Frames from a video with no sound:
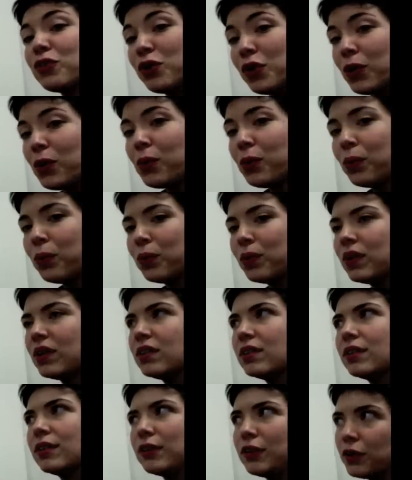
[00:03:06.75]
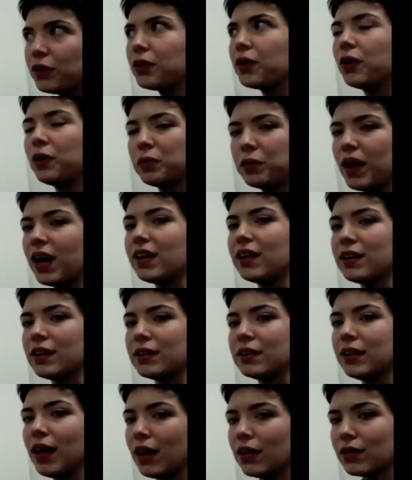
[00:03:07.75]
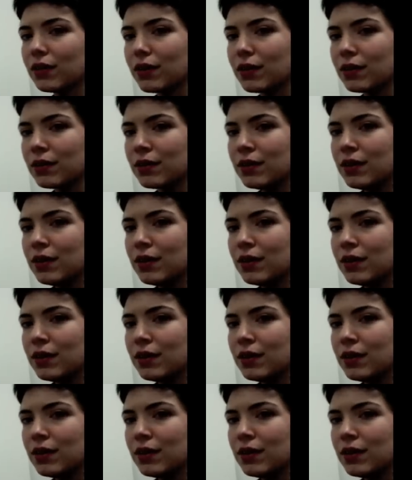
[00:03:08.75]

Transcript: to Girl Writing a Letter.